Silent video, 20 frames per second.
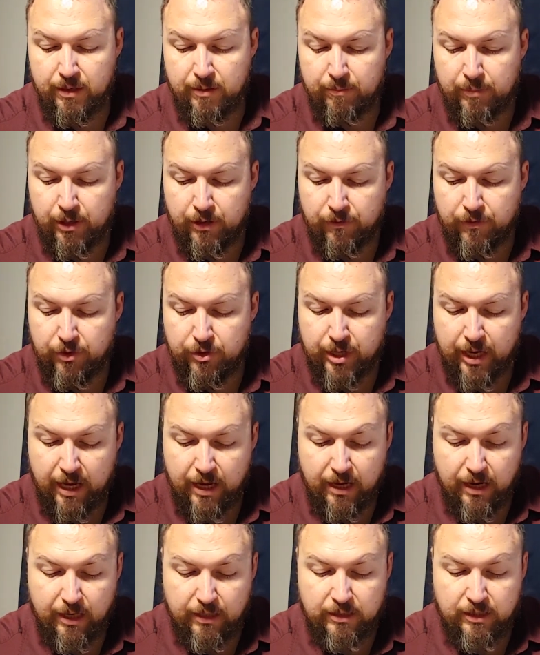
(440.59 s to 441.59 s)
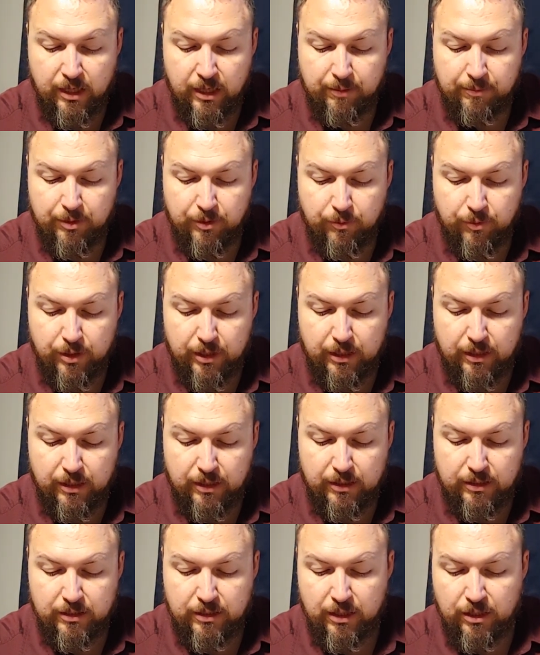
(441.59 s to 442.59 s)
But if you cannot tell me what it
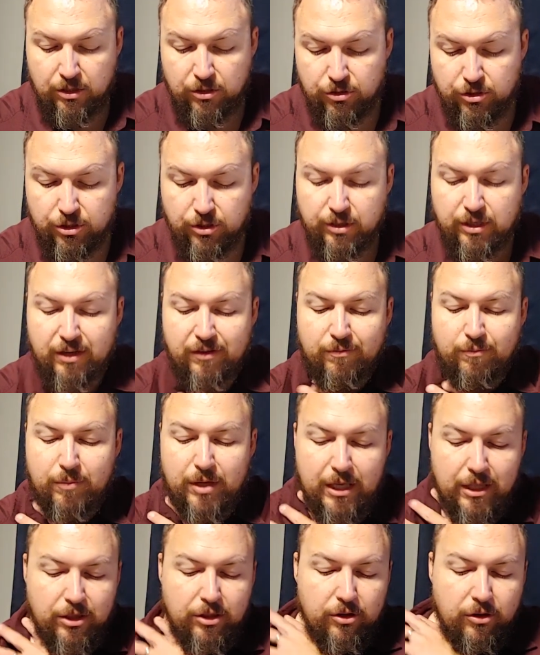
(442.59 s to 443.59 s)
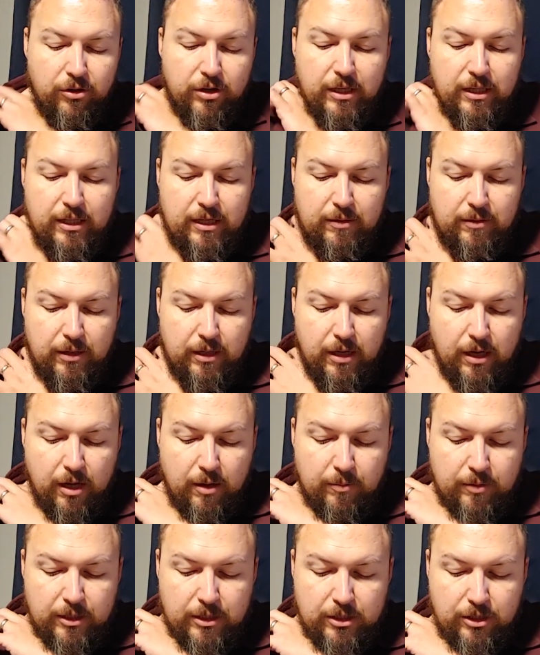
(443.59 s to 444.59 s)
is, then you shall give me thirty linen
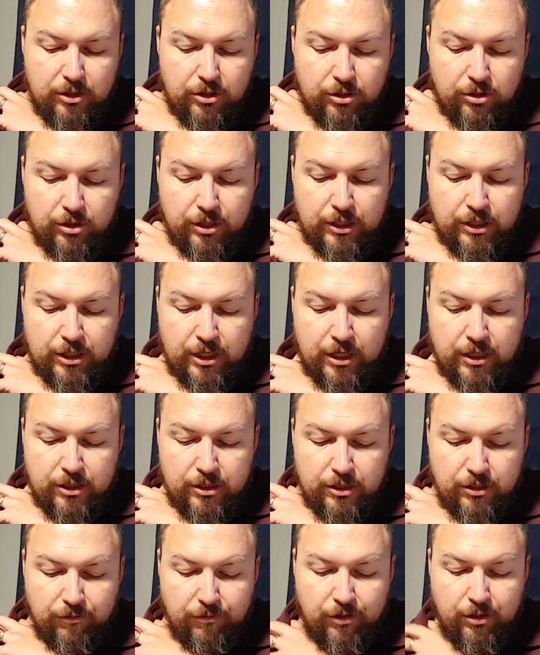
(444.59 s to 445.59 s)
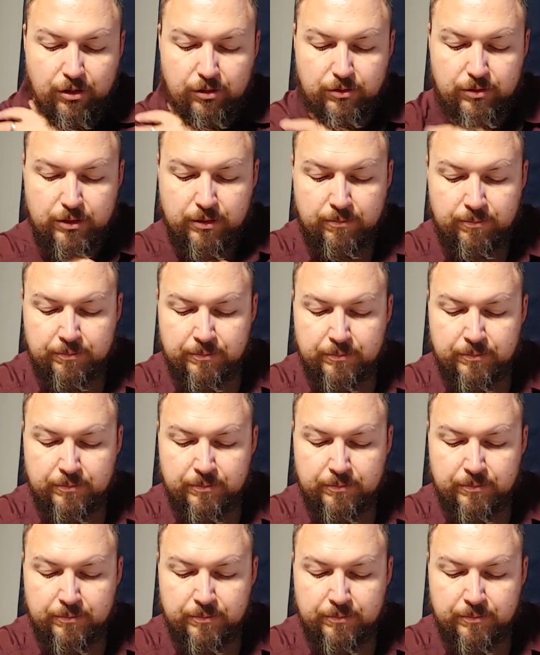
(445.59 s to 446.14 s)
garments and thirty changes of clothes.